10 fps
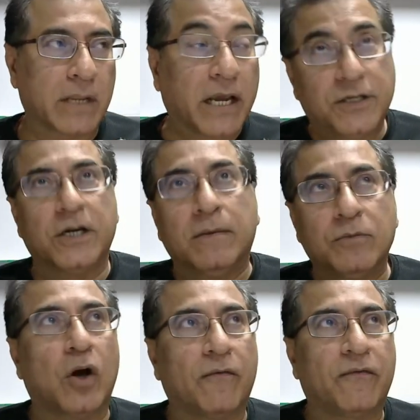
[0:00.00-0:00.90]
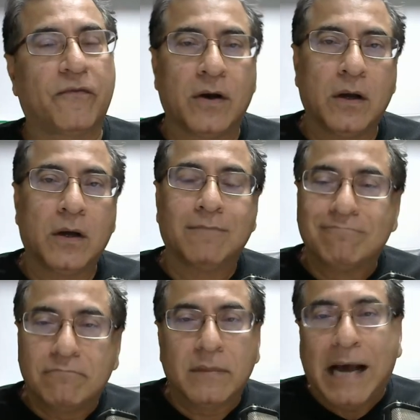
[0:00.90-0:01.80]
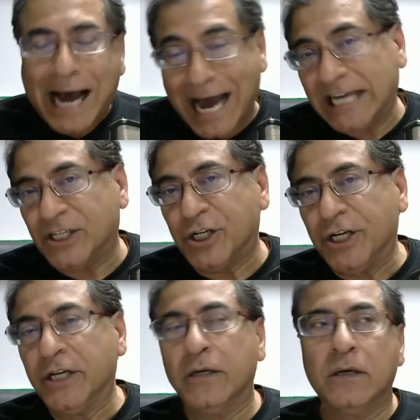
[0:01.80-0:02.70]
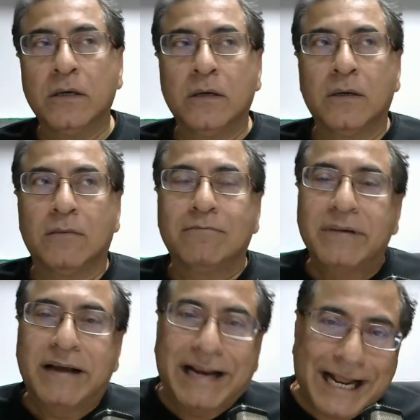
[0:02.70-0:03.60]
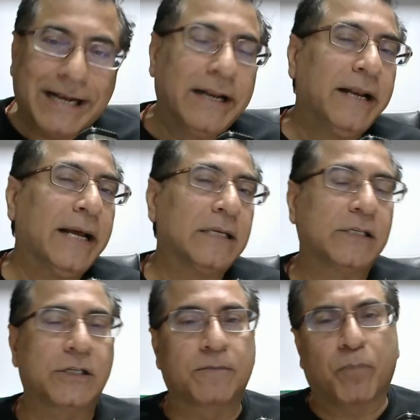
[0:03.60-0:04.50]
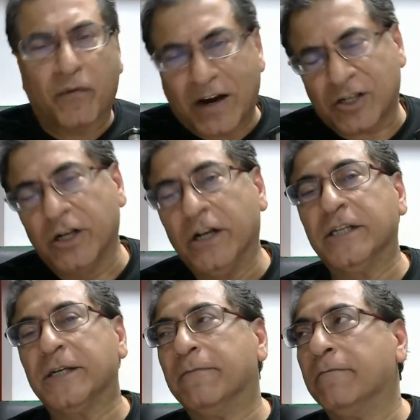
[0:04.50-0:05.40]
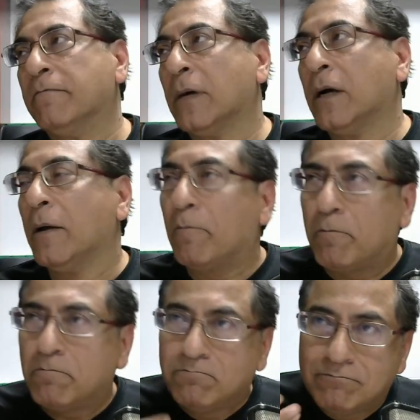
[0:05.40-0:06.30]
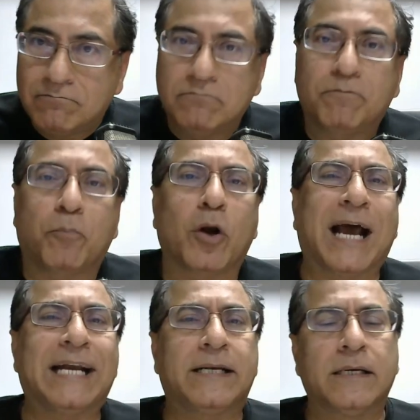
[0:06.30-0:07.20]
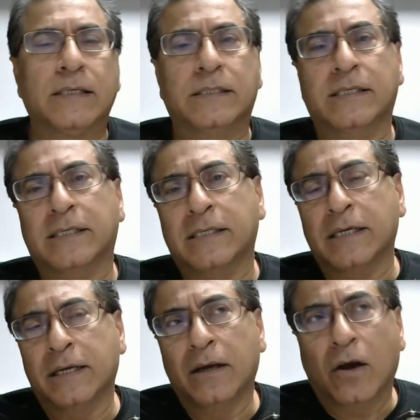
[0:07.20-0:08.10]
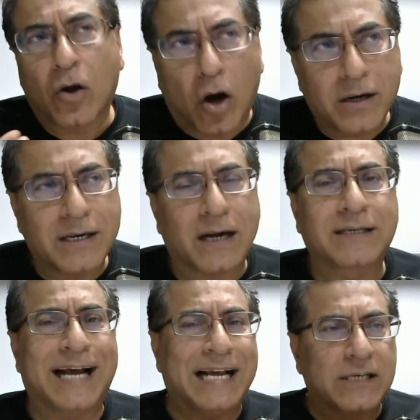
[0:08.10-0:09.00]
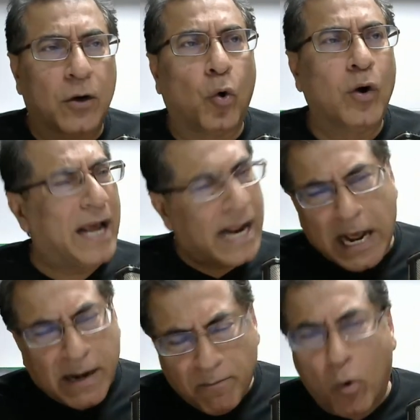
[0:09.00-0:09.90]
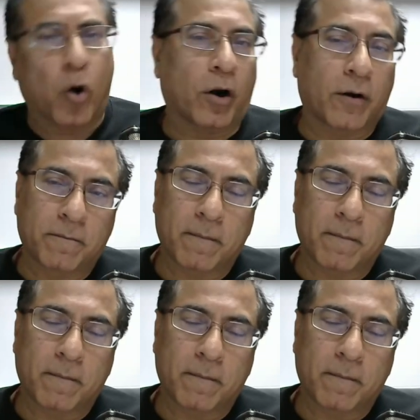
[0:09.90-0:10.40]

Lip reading: in terms of hygiene, cleanliness, professionalism, politeness, conduct as a whole, and more.